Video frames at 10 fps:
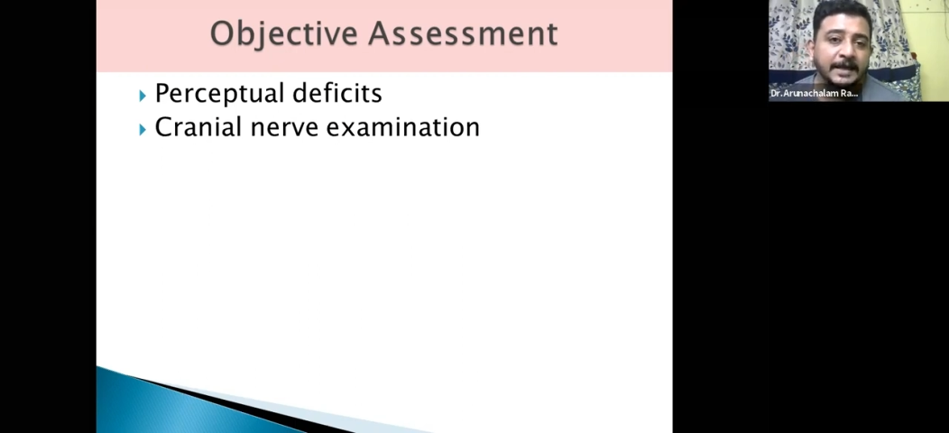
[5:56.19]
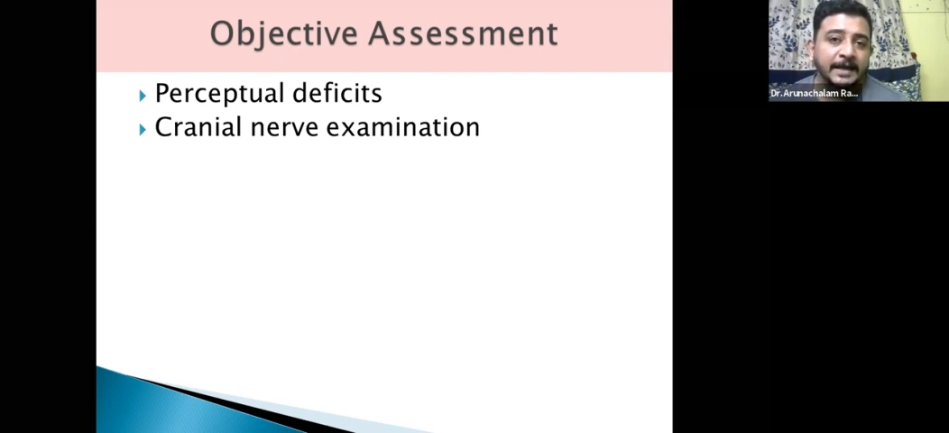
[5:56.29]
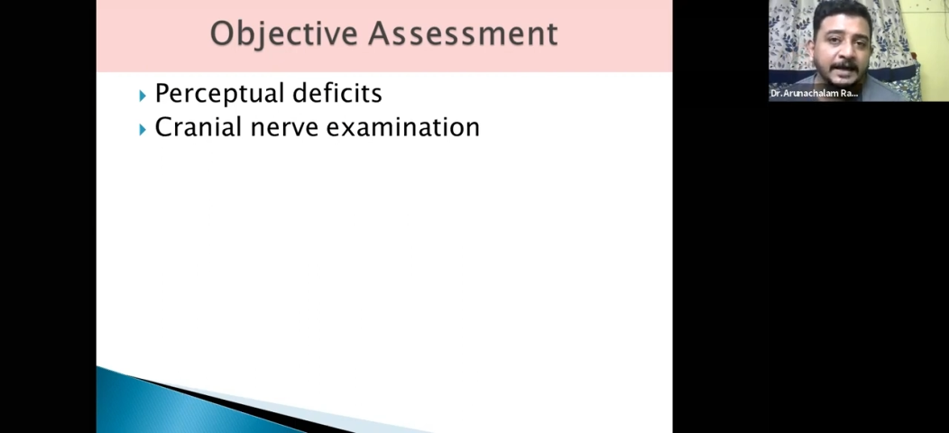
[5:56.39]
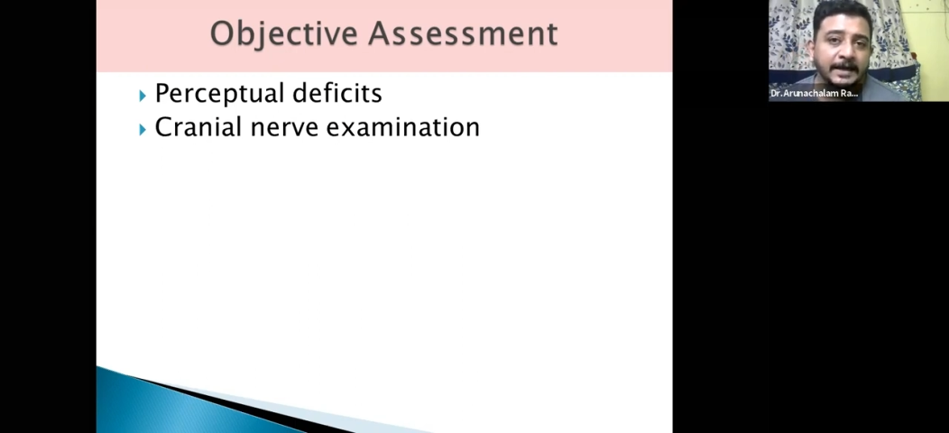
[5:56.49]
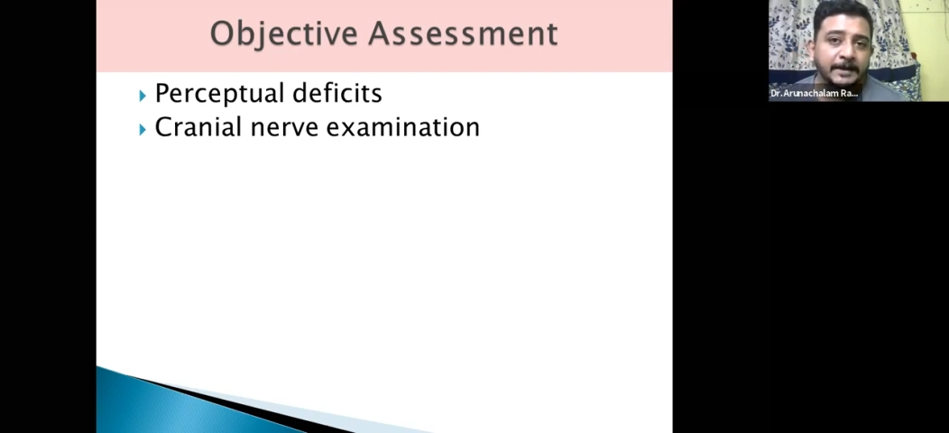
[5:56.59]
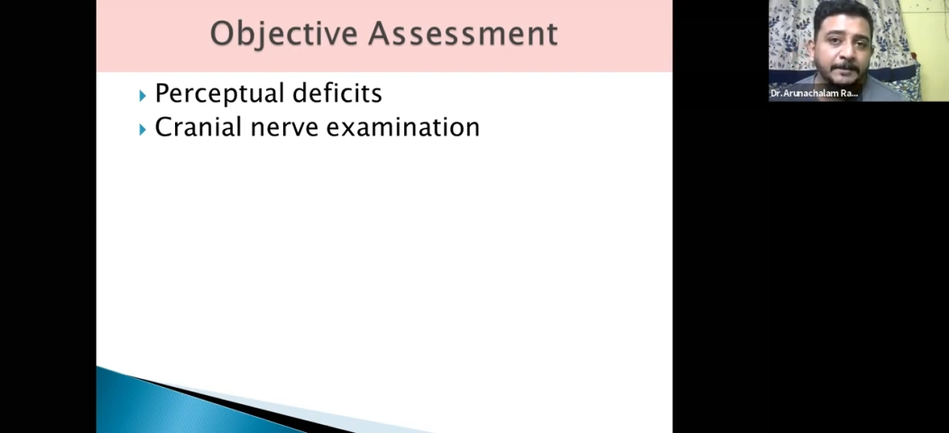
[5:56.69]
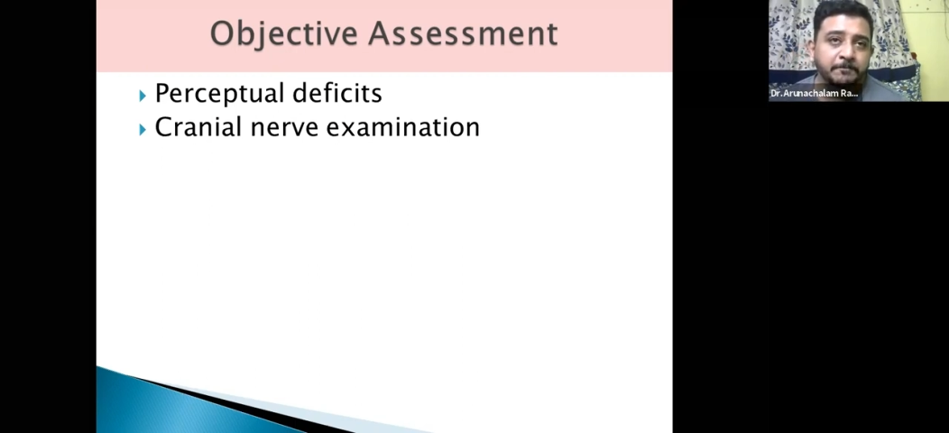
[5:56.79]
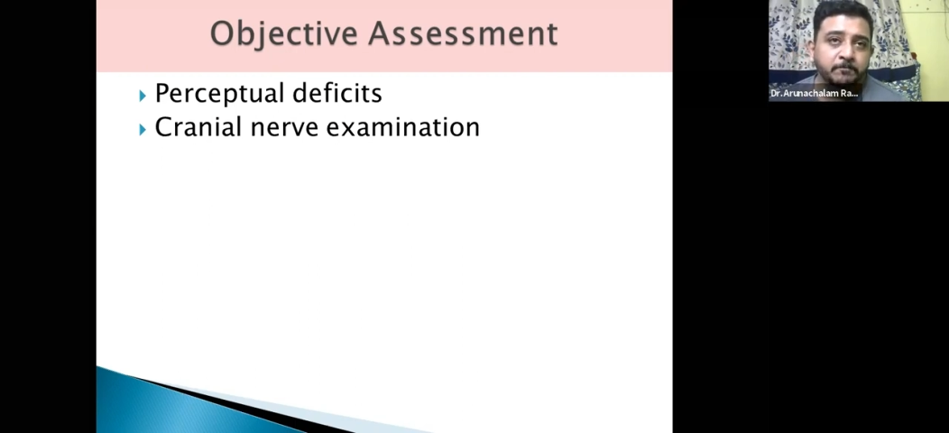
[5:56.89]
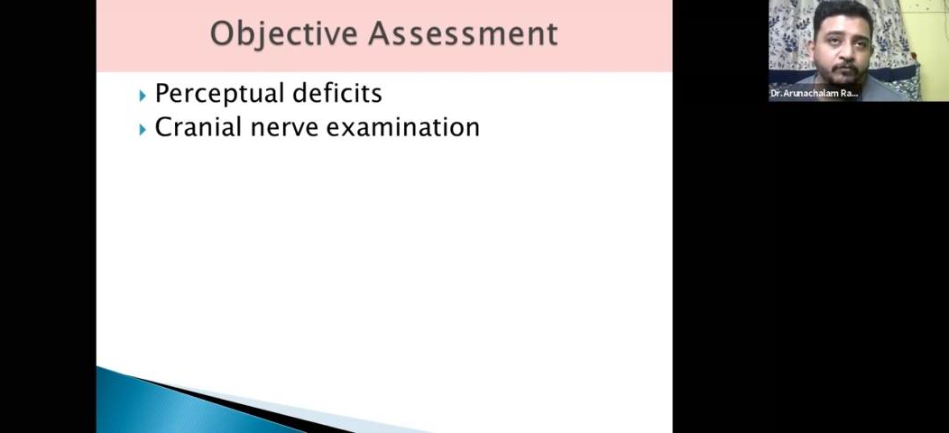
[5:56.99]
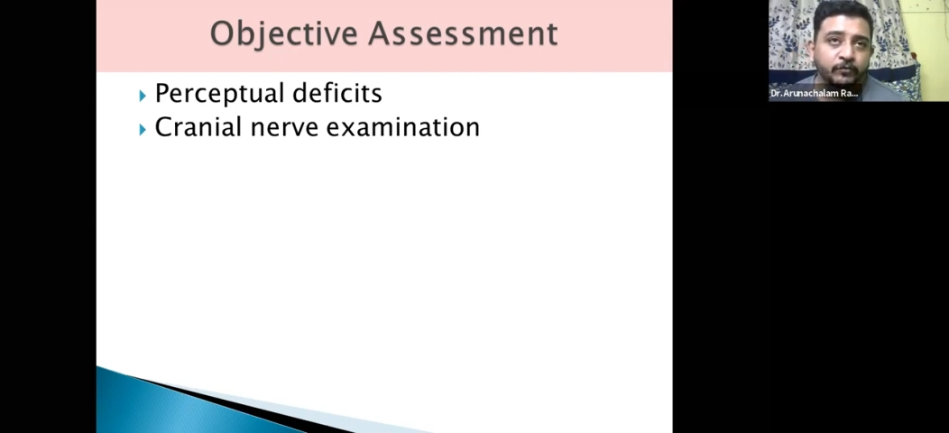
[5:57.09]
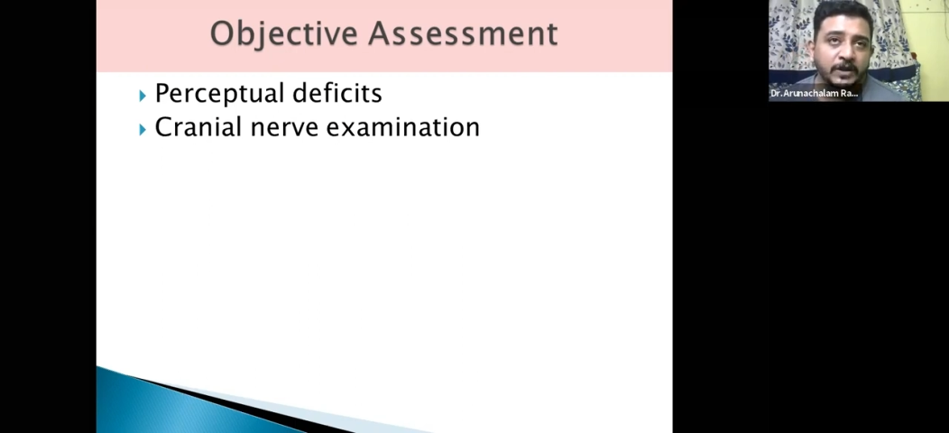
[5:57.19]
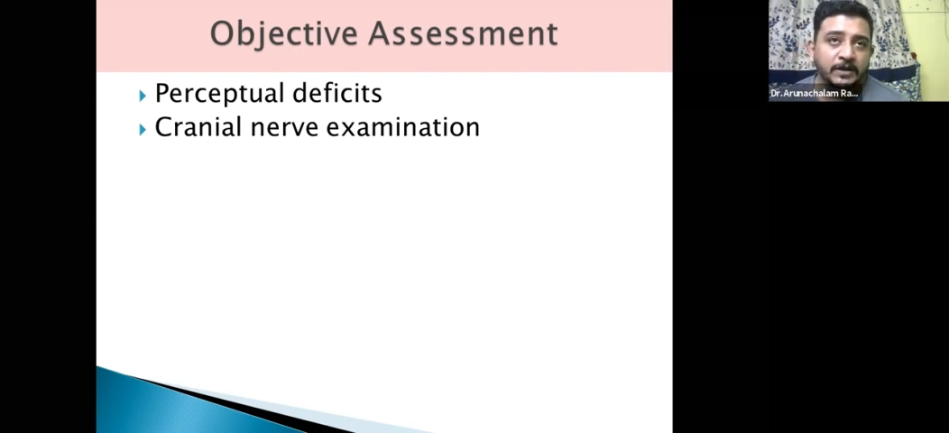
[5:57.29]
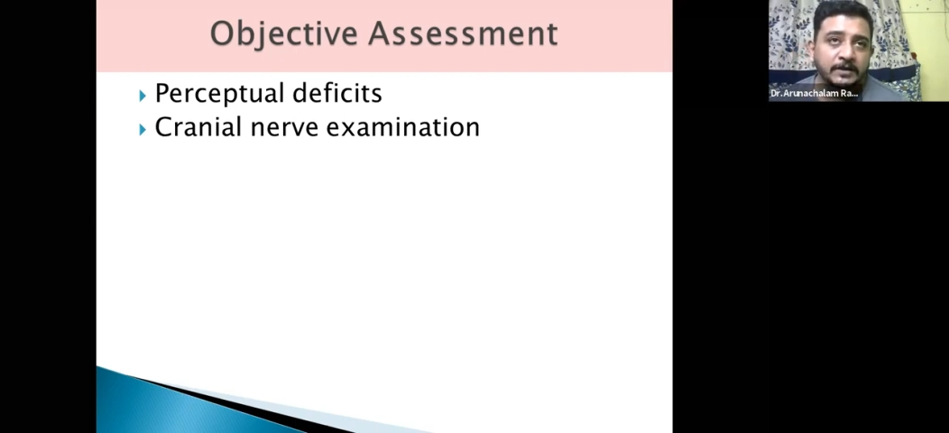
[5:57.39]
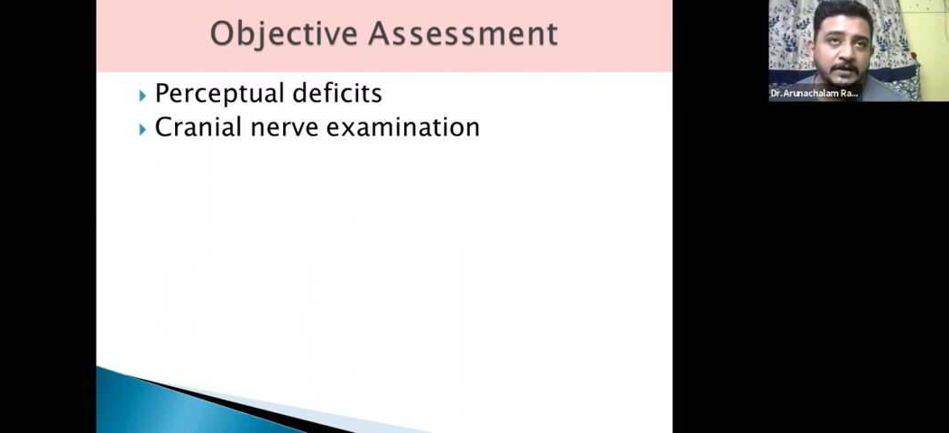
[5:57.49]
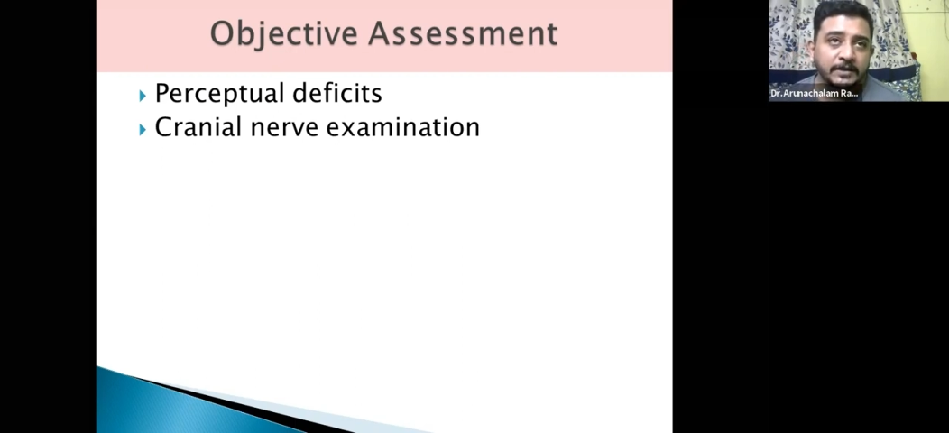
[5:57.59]
And
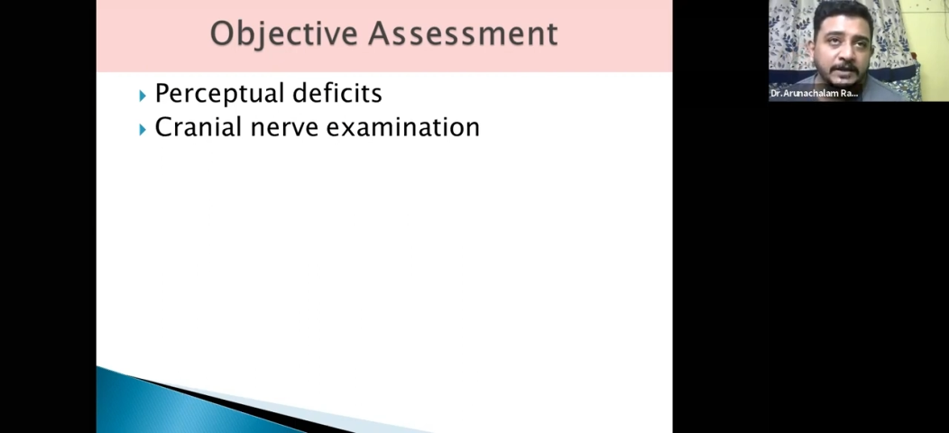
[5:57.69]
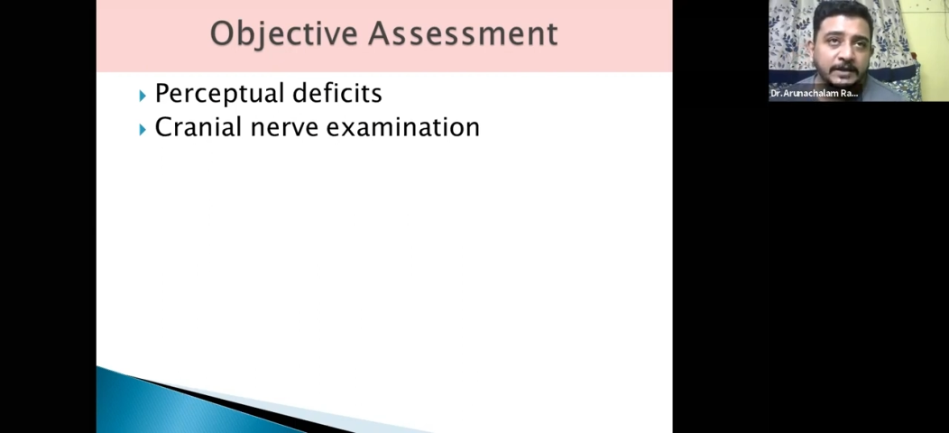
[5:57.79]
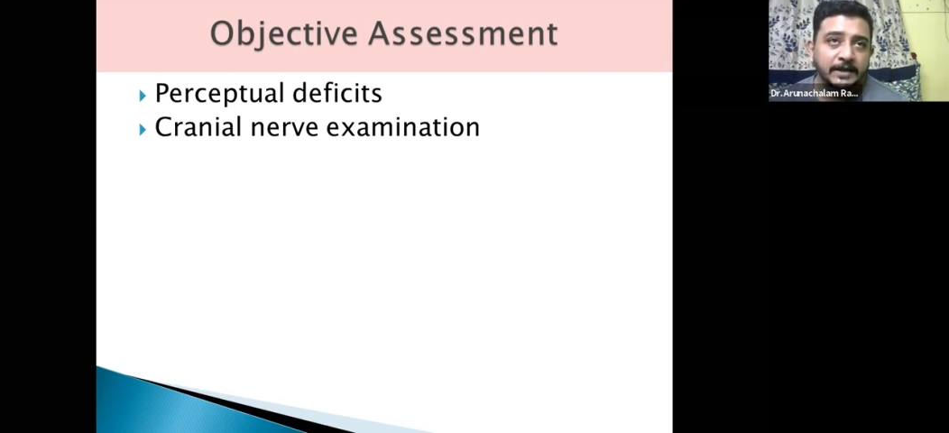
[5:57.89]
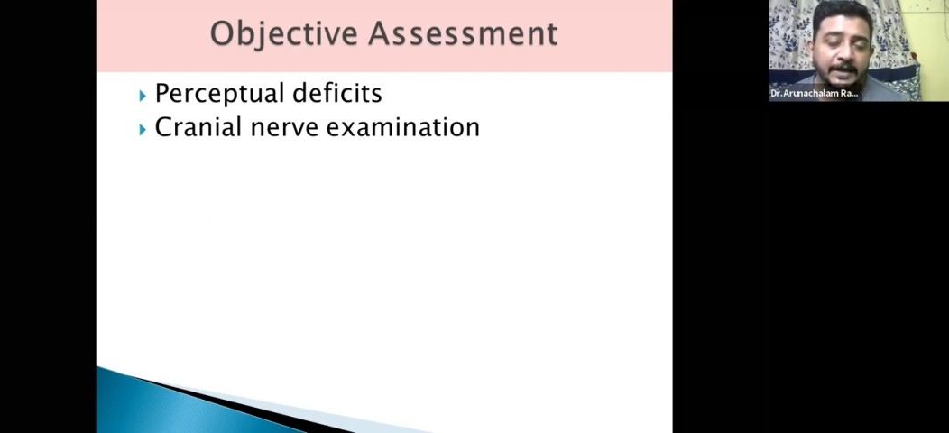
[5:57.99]
the